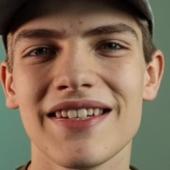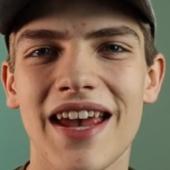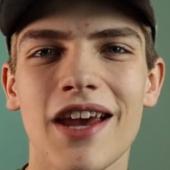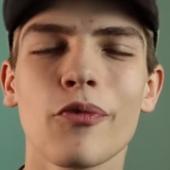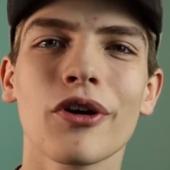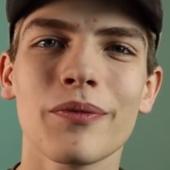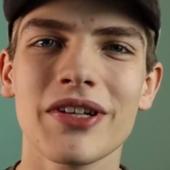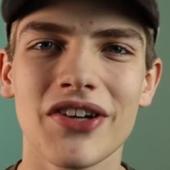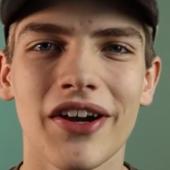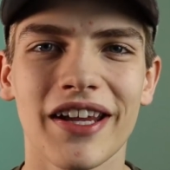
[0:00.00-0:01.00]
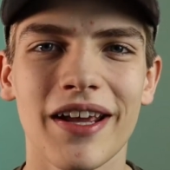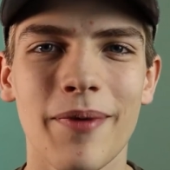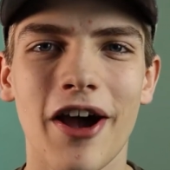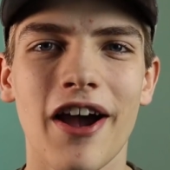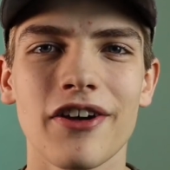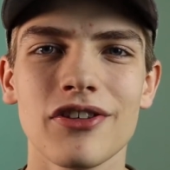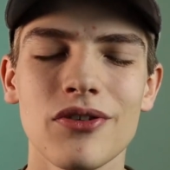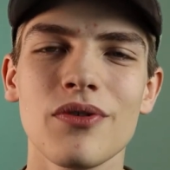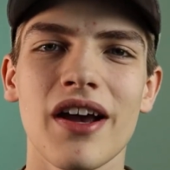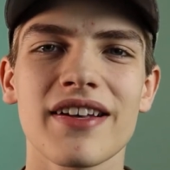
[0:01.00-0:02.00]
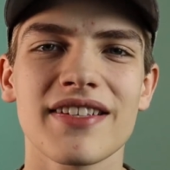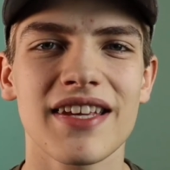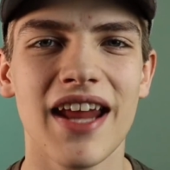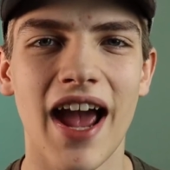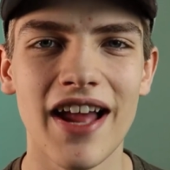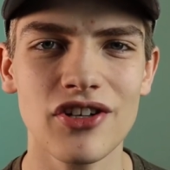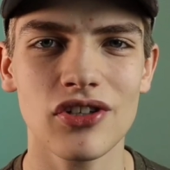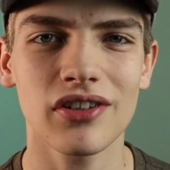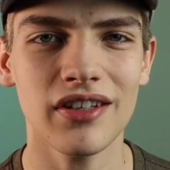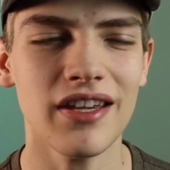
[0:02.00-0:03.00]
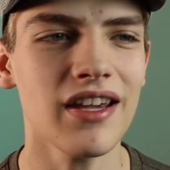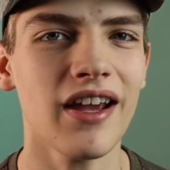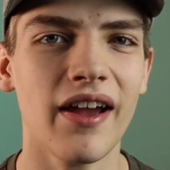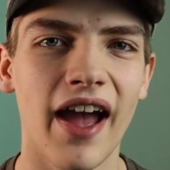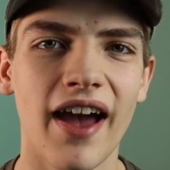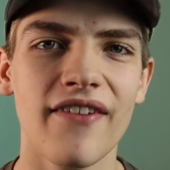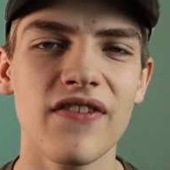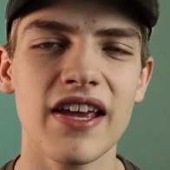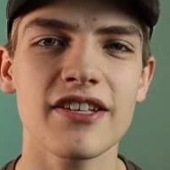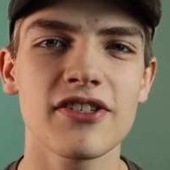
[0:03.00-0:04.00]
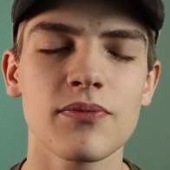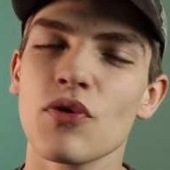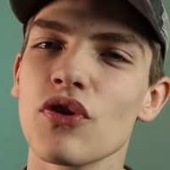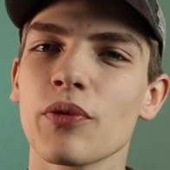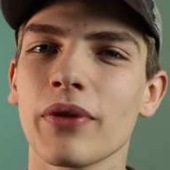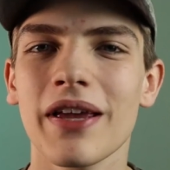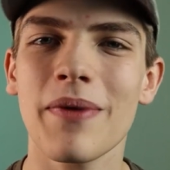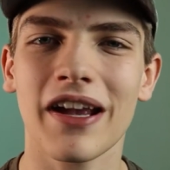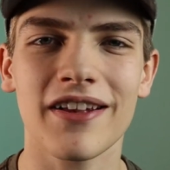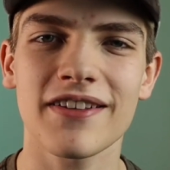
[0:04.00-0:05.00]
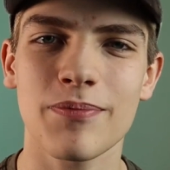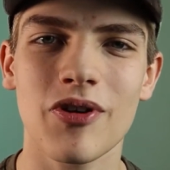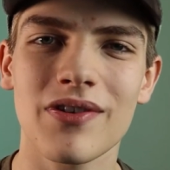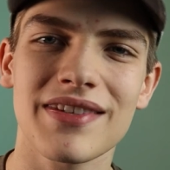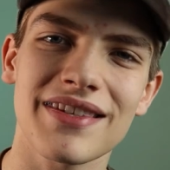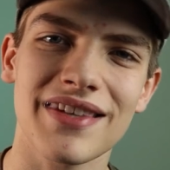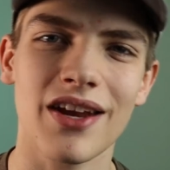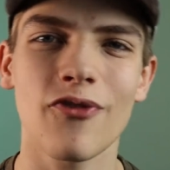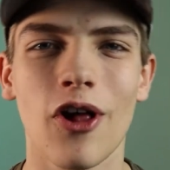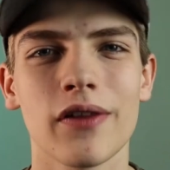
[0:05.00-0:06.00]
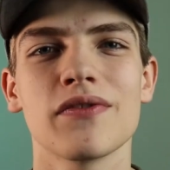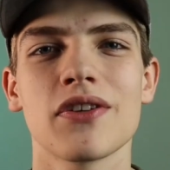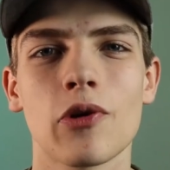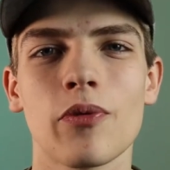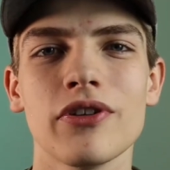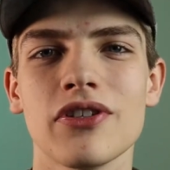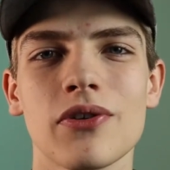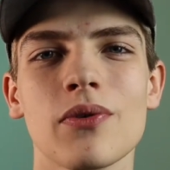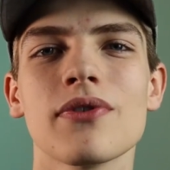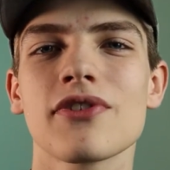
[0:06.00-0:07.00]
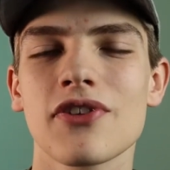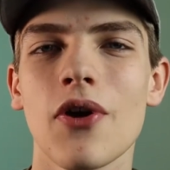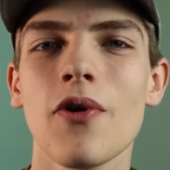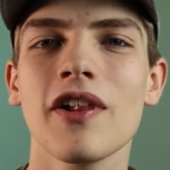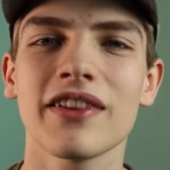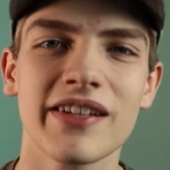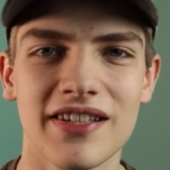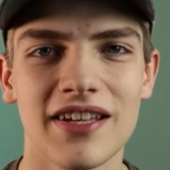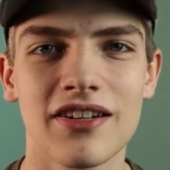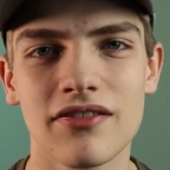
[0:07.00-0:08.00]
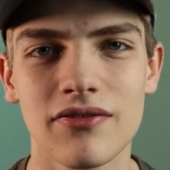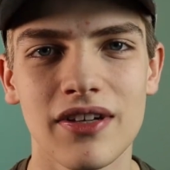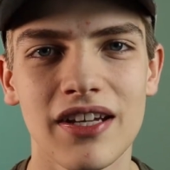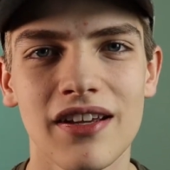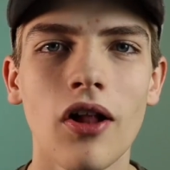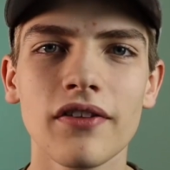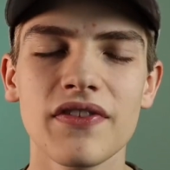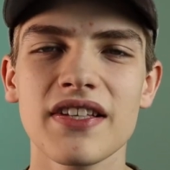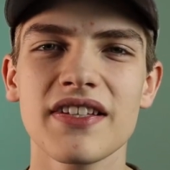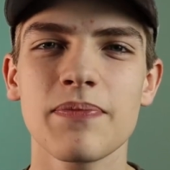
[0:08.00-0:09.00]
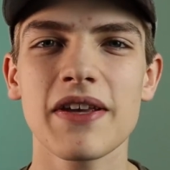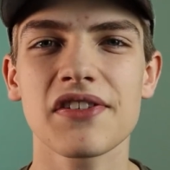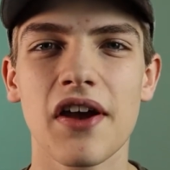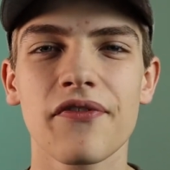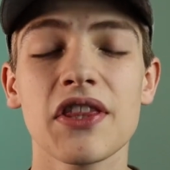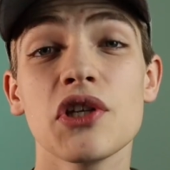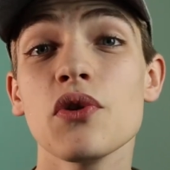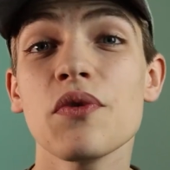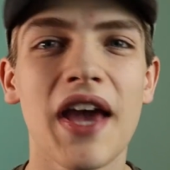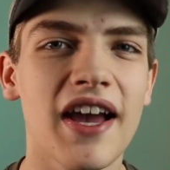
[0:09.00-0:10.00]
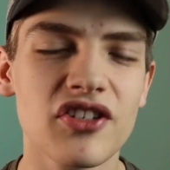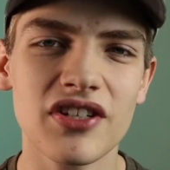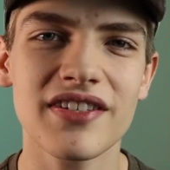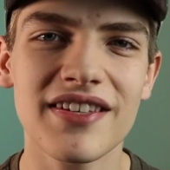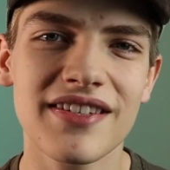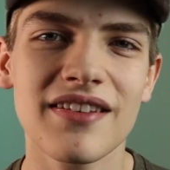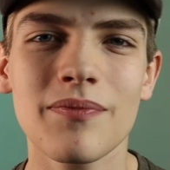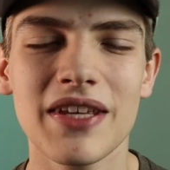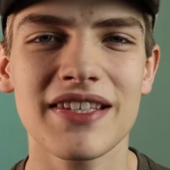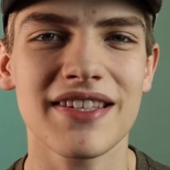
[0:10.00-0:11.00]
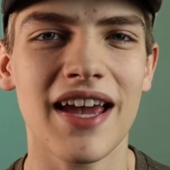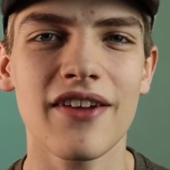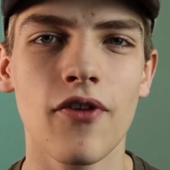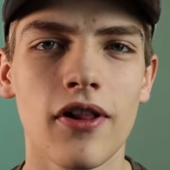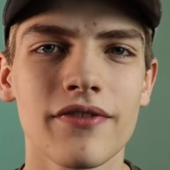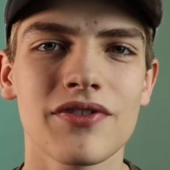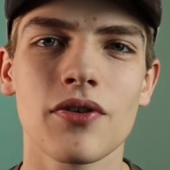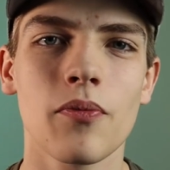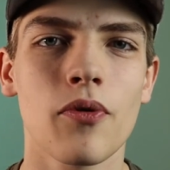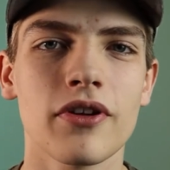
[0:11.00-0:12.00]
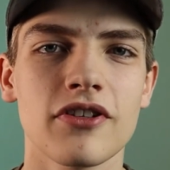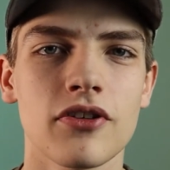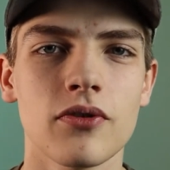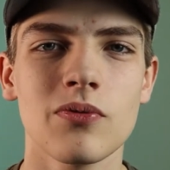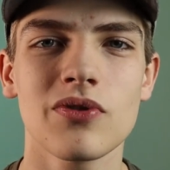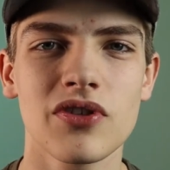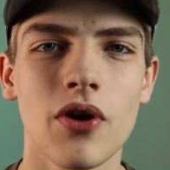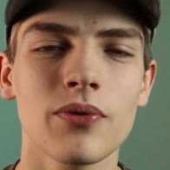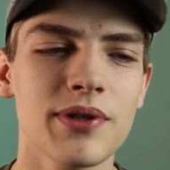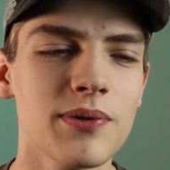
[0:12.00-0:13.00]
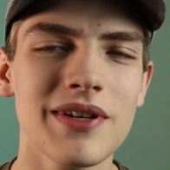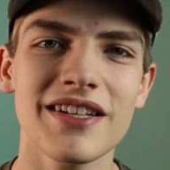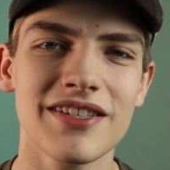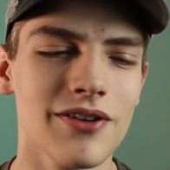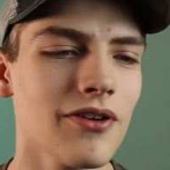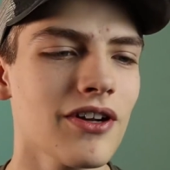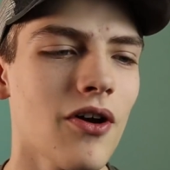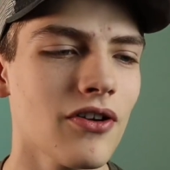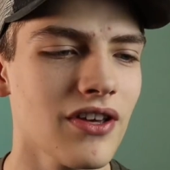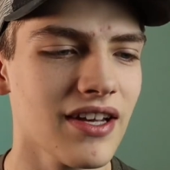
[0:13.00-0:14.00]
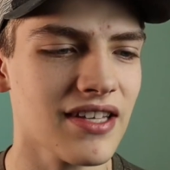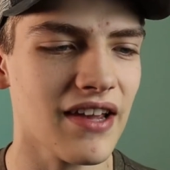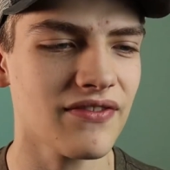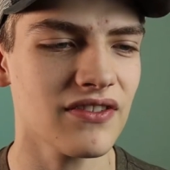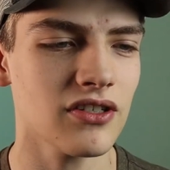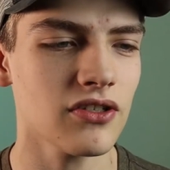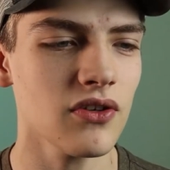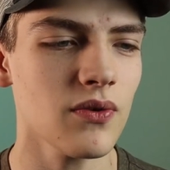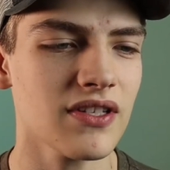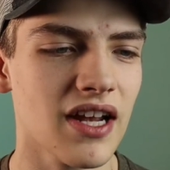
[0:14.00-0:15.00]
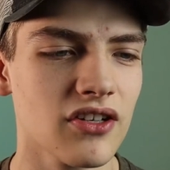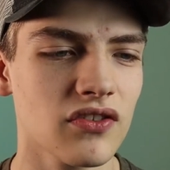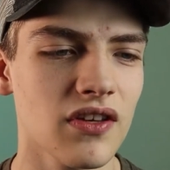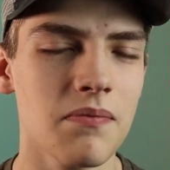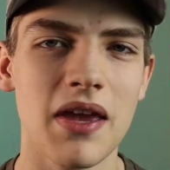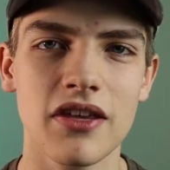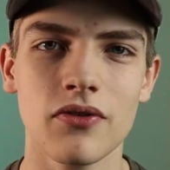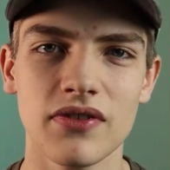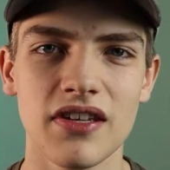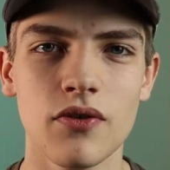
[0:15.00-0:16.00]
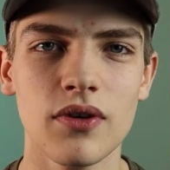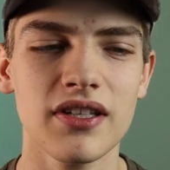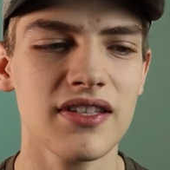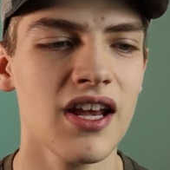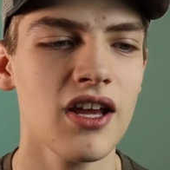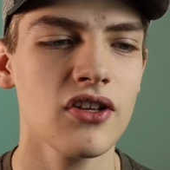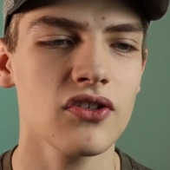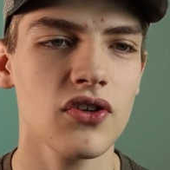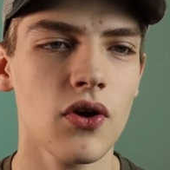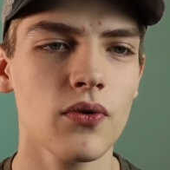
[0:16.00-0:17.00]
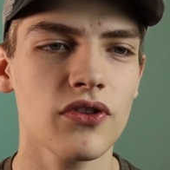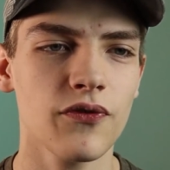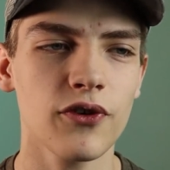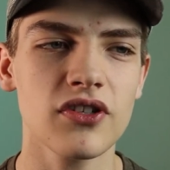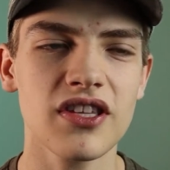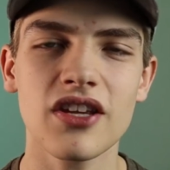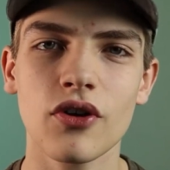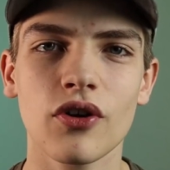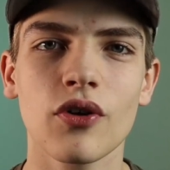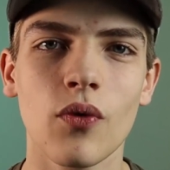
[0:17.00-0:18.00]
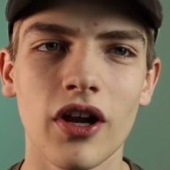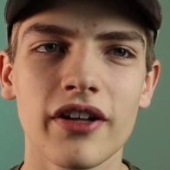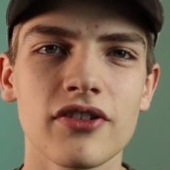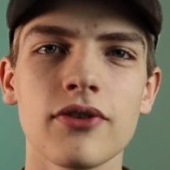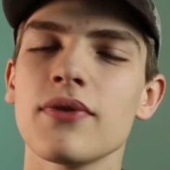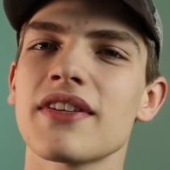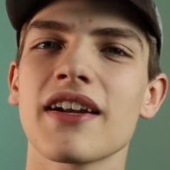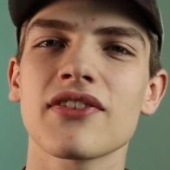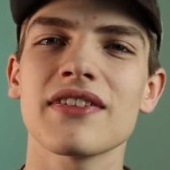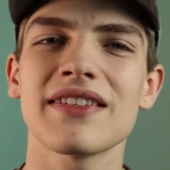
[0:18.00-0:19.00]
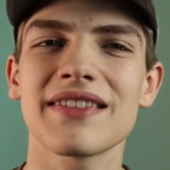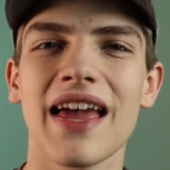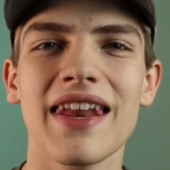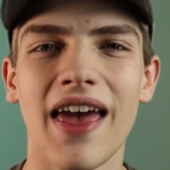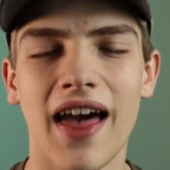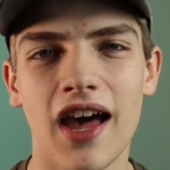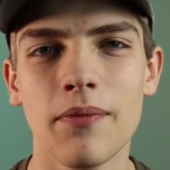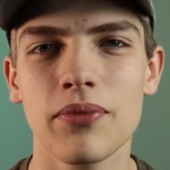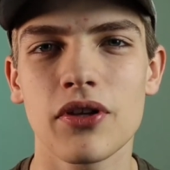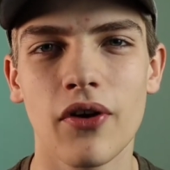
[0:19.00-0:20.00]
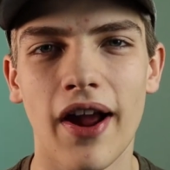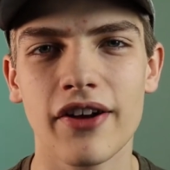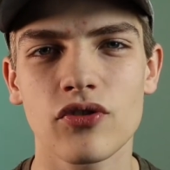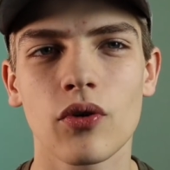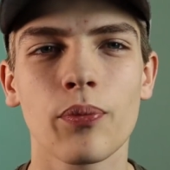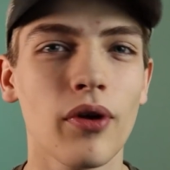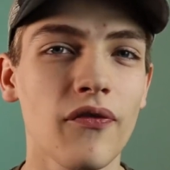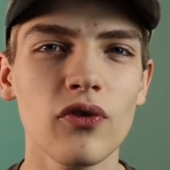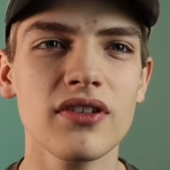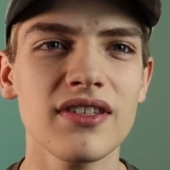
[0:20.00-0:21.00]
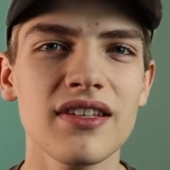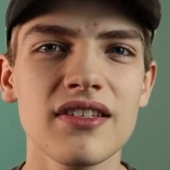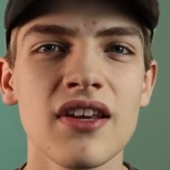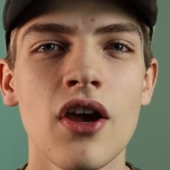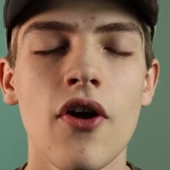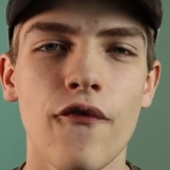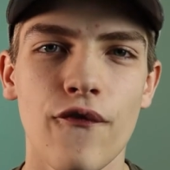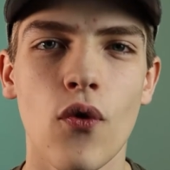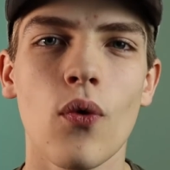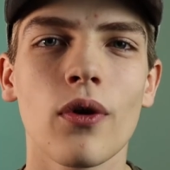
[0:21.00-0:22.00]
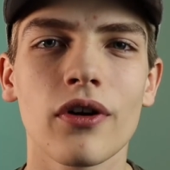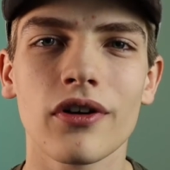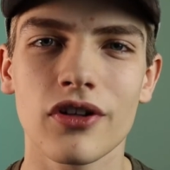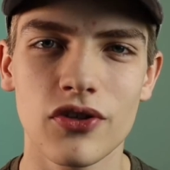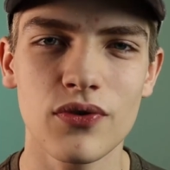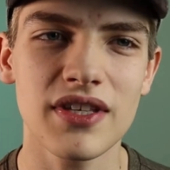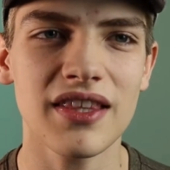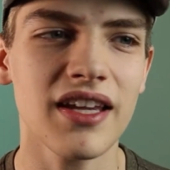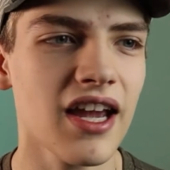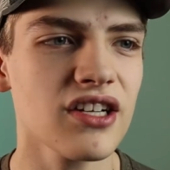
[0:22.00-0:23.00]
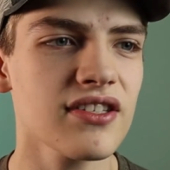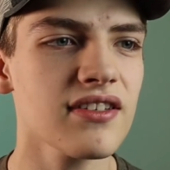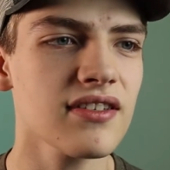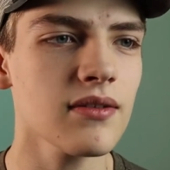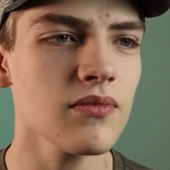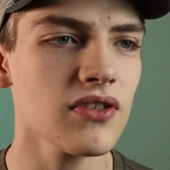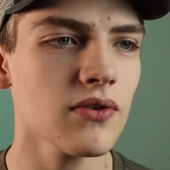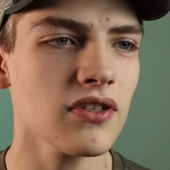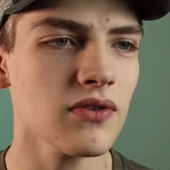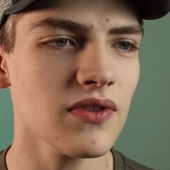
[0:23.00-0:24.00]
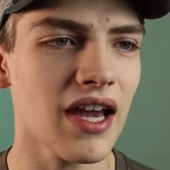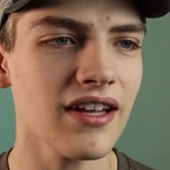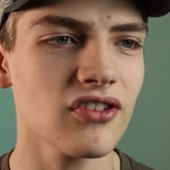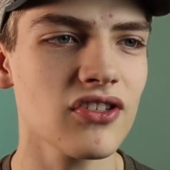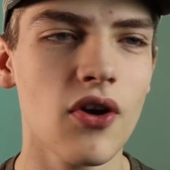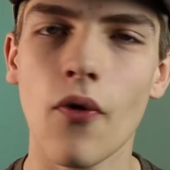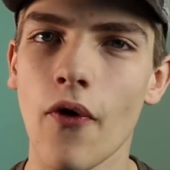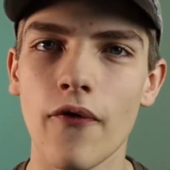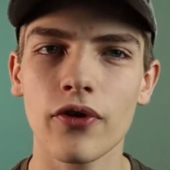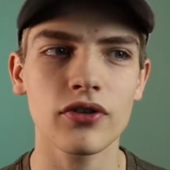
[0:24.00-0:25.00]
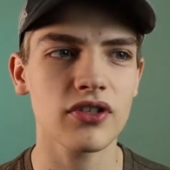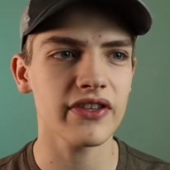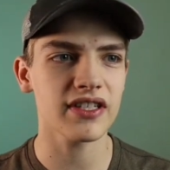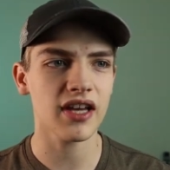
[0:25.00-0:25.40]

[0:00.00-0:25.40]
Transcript: Today, we're going to be talking about how you guys can actually have a smoother playback experience inside of all of 0.2. So let's get into it. All of this is based off of the new caching system inside of all of 0.2. So to get started, all you guys have to do is actually make your sequence. So the first thing you're going to want to do is actually set up your actual preferences for using the cache system. So to do that, just go over to the